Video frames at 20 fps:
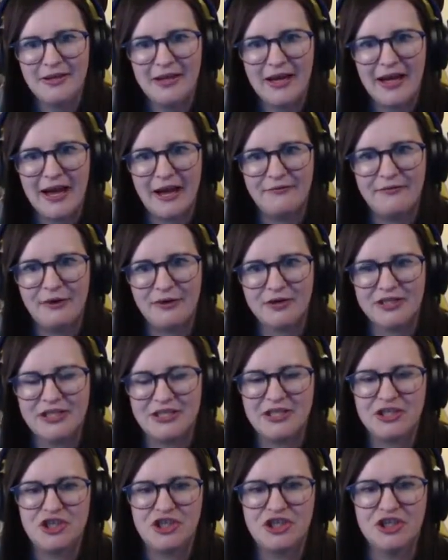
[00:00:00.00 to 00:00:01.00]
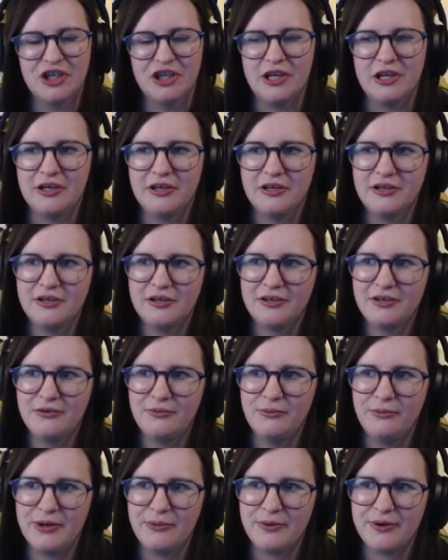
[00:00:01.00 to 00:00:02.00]
And Foxy's chilling.
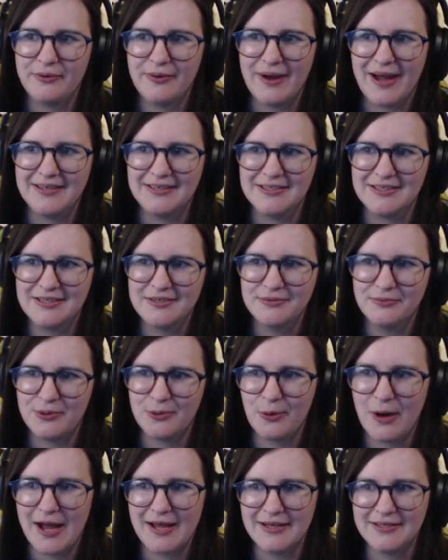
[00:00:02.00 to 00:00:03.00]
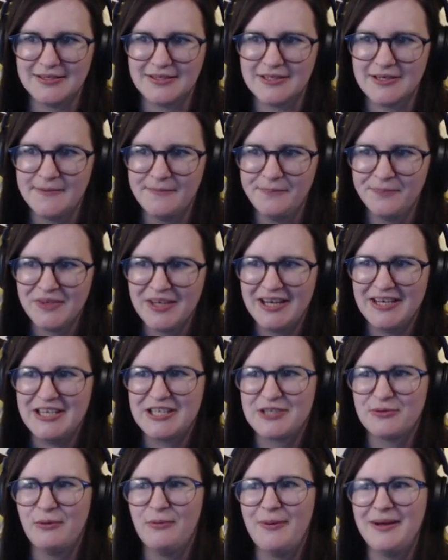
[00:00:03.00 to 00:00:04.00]
We, we grand. We grand. I need
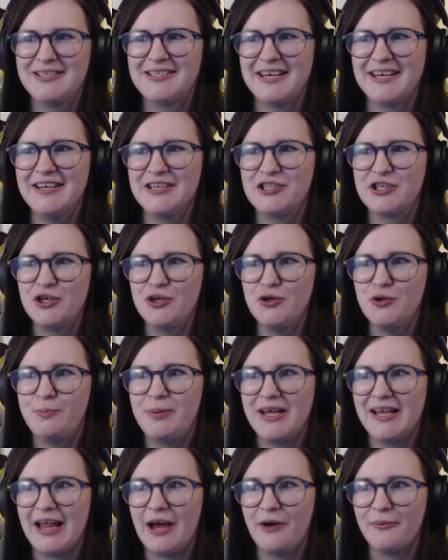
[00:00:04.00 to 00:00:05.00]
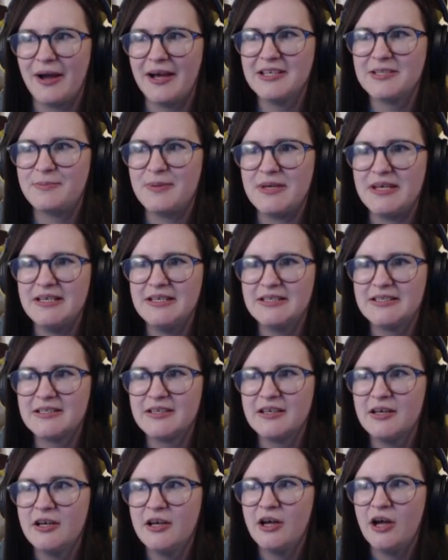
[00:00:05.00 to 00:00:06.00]
to want my dinner too. PR rice, peas,
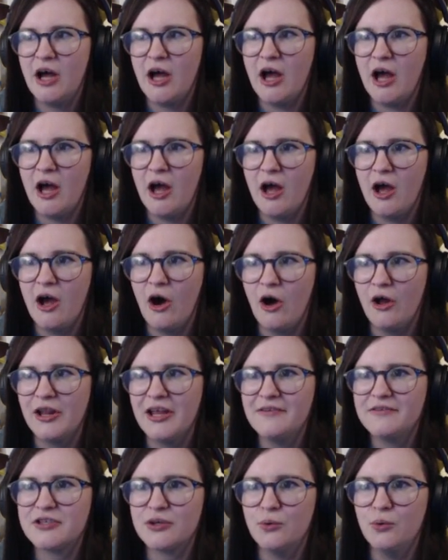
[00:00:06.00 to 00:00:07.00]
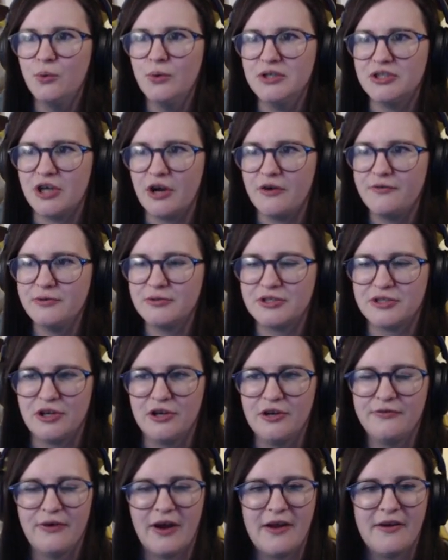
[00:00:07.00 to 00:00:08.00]
uh, olives. Oh, and tofu
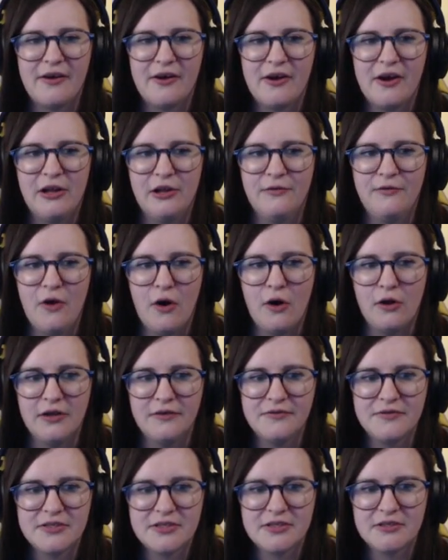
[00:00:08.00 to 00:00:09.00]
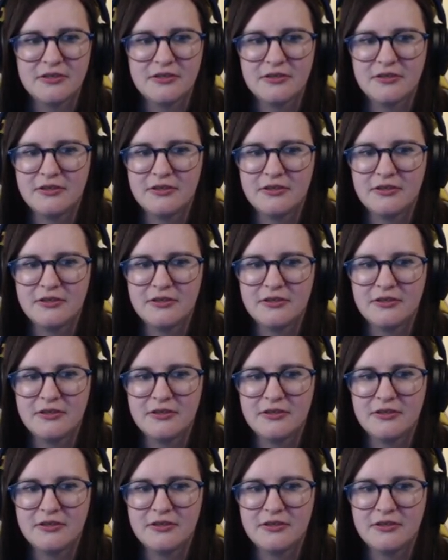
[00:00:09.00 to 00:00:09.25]
stir fry. I love olives.